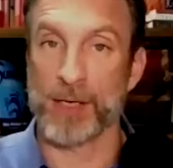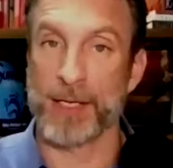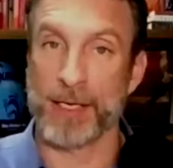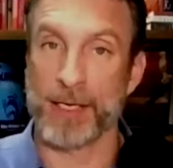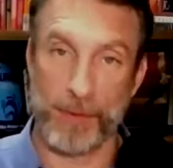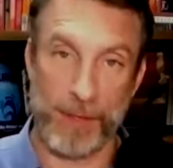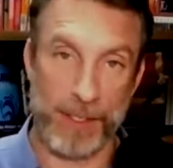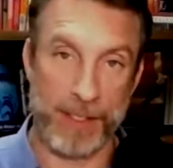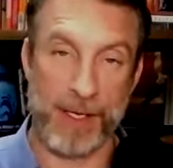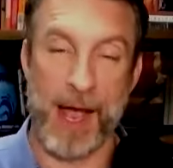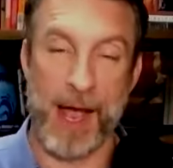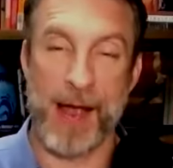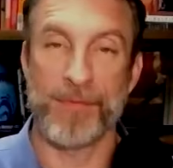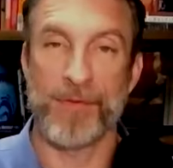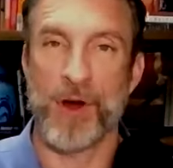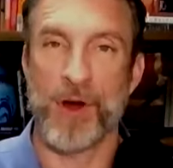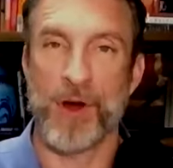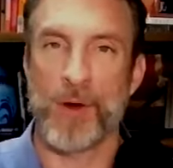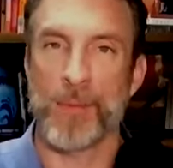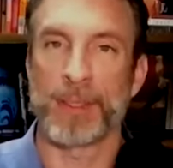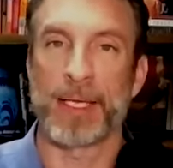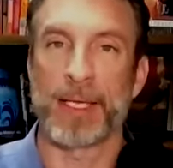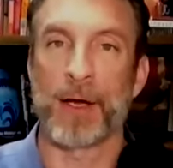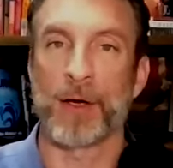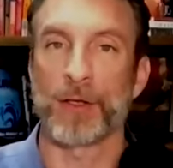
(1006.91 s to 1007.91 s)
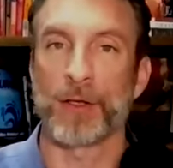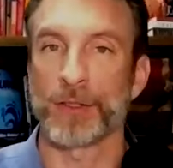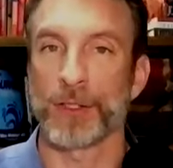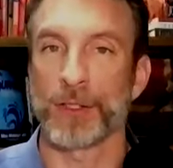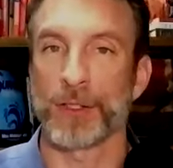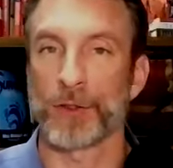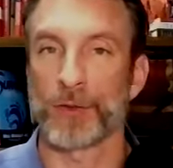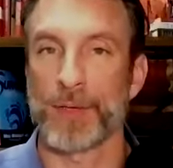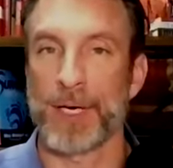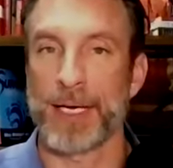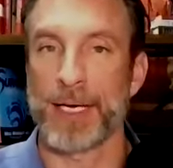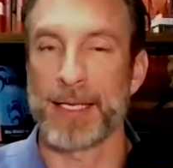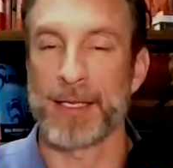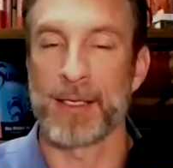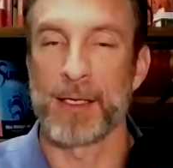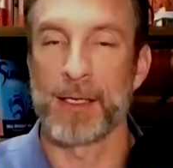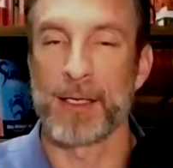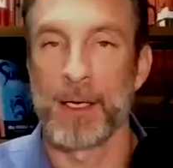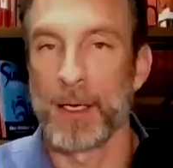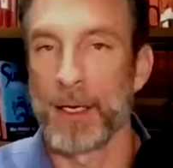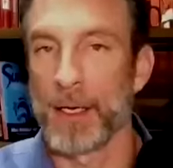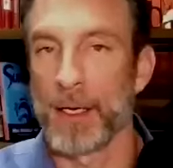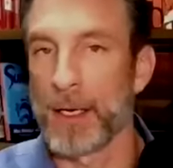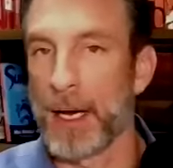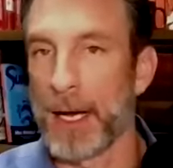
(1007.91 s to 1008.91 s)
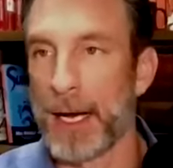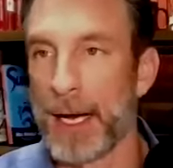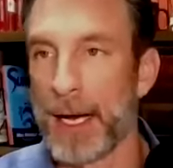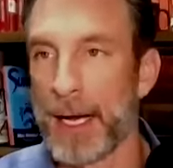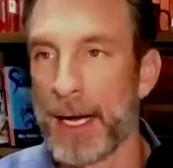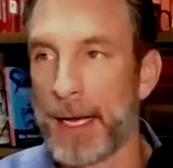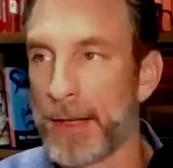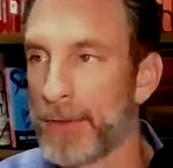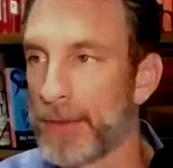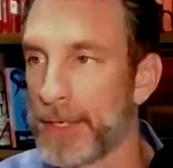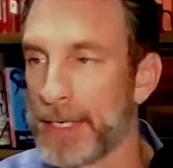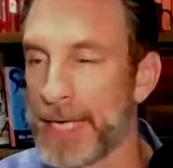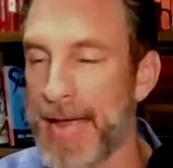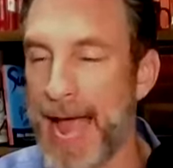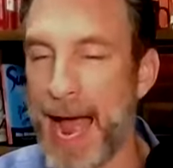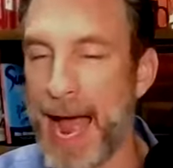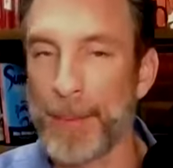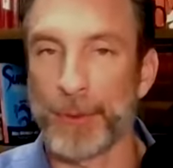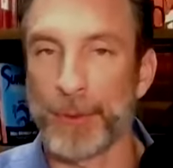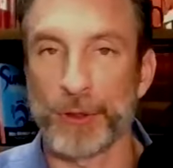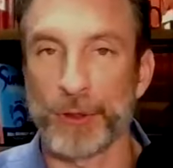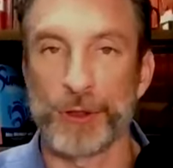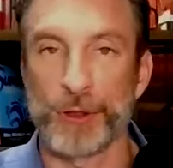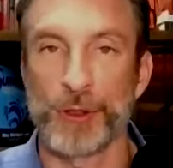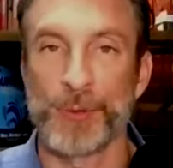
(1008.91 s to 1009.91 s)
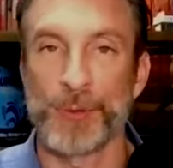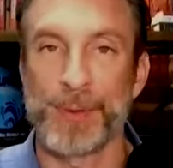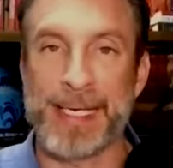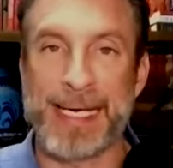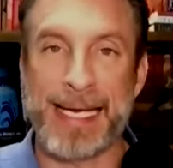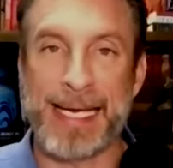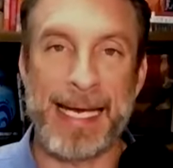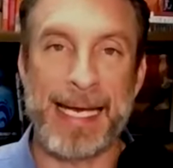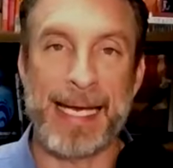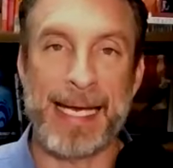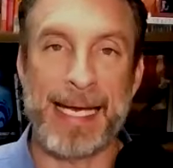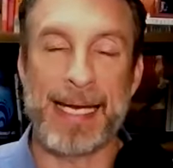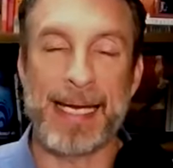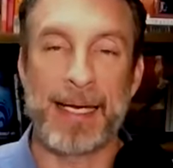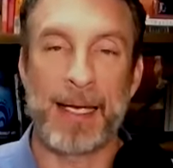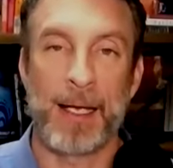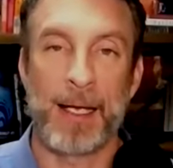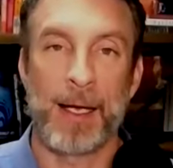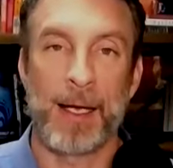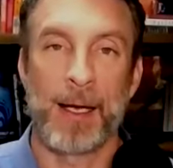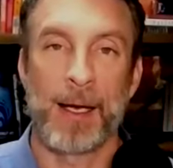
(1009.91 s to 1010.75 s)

They created the iPhone, but they also created the Apple IIe